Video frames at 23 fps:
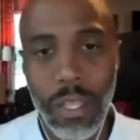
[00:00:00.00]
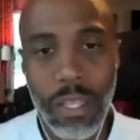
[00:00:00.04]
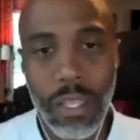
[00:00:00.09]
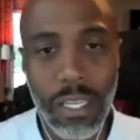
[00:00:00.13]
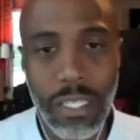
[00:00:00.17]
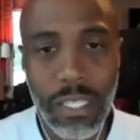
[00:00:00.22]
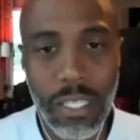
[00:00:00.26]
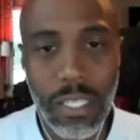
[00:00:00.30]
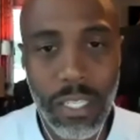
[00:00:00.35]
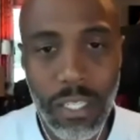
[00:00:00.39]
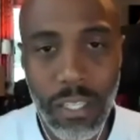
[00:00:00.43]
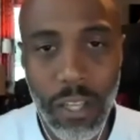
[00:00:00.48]

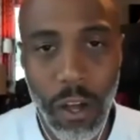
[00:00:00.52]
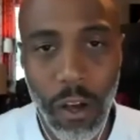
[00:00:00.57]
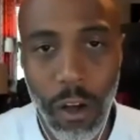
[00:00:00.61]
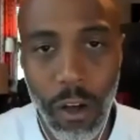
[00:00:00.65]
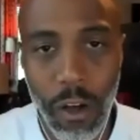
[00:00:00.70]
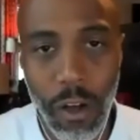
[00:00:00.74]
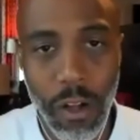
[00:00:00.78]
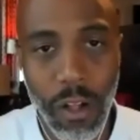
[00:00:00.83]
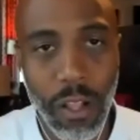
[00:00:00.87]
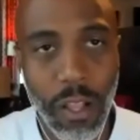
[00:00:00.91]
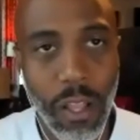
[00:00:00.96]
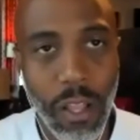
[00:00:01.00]
This is
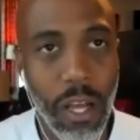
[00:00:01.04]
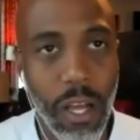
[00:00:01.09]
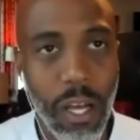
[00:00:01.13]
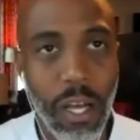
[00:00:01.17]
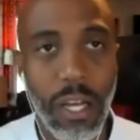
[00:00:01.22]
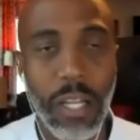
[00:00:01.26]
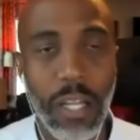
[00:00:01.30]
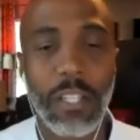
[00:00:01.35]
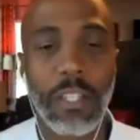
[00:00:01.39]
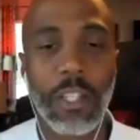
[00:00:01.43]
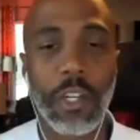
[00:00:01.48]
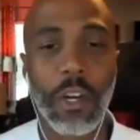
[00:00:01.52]
all
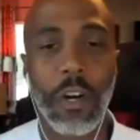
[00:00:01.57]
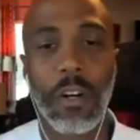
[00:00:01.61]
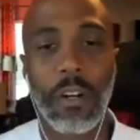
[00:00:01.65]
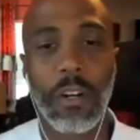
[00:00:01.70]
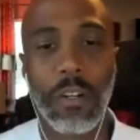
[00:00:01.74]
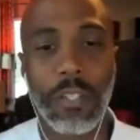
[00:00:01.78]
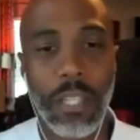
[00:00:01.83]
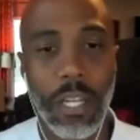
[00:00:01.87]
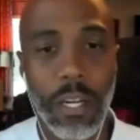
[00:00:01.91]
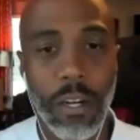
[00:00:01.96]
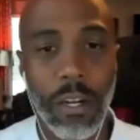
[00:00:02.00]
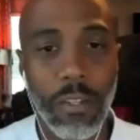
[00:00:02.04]
uncharted
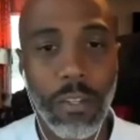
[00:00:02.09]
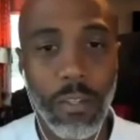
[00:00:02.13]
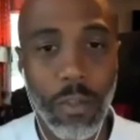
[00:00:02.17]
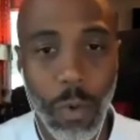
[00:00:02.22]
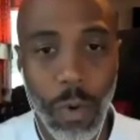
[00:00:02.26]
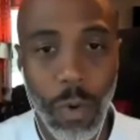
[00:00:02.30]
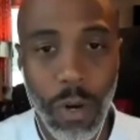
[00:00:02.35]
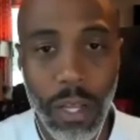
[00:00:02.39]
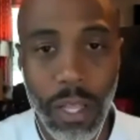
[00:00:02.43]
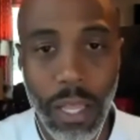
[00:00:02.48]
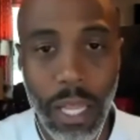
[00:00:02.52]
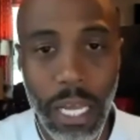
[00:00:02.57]

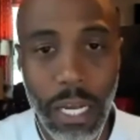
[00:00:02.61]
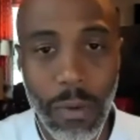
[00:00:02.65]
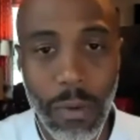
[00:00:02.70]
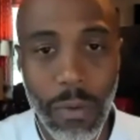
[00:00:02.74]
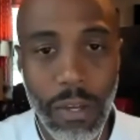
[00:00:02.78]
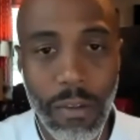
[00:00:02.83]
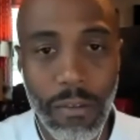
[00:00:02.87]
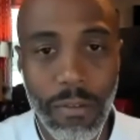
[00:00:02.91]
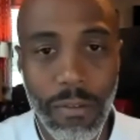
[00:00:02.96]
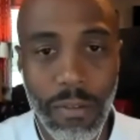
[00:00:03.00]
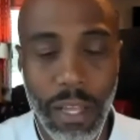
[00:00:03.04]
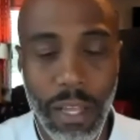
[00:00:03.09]
territory, like
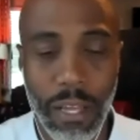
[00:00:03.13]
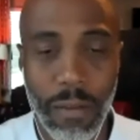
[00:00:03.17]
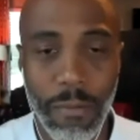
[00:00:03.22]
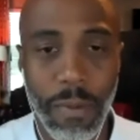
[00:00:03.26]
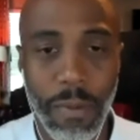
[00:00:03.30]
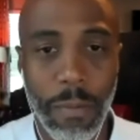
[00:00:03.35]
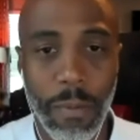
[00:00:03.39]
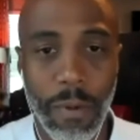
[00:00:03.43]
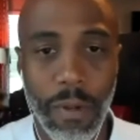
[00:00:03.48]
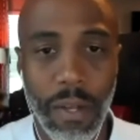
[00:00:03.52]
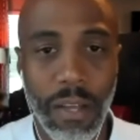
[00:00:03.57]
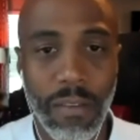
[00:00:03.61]

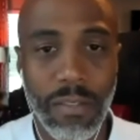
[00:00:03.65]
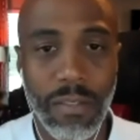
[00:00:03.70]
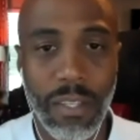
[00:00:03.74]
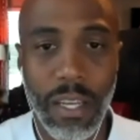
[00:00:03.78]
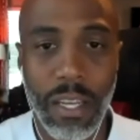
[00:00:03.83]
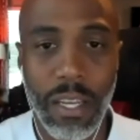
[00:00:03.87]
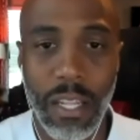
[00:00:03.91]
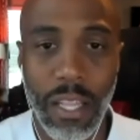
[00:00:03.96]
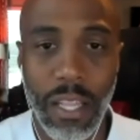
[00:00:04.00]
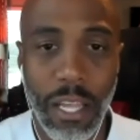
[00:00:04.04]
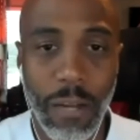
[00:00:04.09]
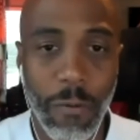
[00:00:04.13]
people have said,
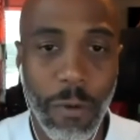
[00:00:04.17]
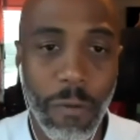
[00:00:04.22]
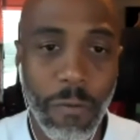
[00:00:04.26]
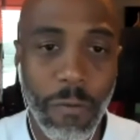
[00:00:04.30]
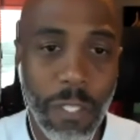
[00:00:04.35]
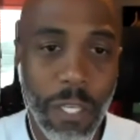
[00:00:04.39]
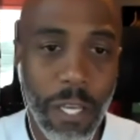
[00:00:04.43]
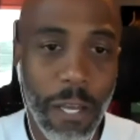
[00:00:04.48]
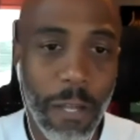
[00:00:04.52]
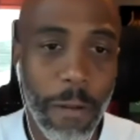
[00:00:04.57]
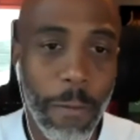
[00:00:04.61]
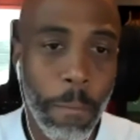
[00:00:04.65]
and like we've
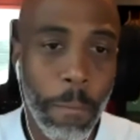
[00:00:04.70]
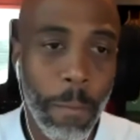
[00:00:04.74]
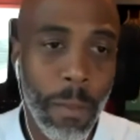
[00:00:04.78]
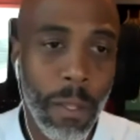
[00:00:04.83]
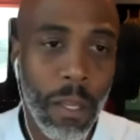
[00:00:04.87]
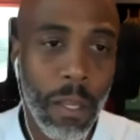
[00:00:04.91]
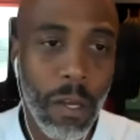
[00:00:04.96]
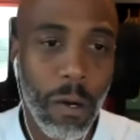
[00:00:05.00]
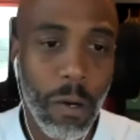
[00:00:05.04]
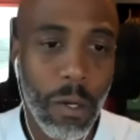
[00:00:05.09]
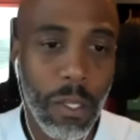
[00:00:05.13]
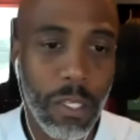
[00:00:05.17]
said
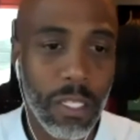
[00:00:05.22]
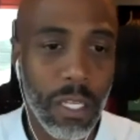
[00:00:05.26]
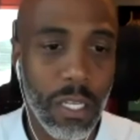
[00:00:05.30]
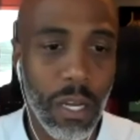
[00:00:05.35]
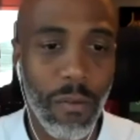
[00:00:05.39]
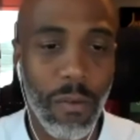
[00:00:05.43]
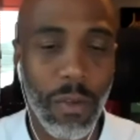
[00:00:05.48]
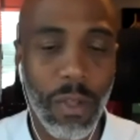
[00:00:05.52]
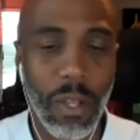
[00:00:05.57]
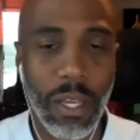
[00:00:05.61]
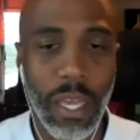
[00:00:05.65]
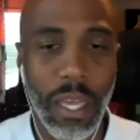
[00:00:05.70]
on
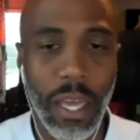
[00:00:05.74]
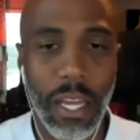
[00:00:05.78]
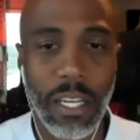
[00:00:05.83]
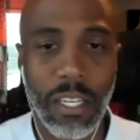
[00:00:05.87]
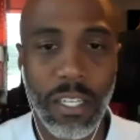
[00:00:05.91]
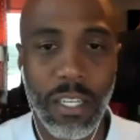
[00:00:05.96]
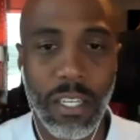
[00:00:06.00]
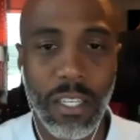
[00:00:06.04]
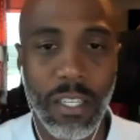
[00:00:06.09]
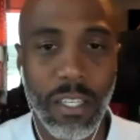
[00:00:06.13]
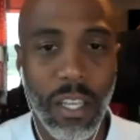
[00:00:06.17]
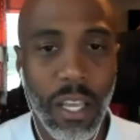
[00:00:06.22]
several
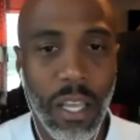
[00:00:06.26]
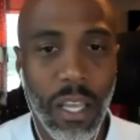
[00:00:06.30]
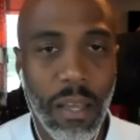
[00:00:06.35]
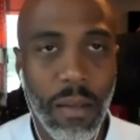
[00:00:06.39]
occasions.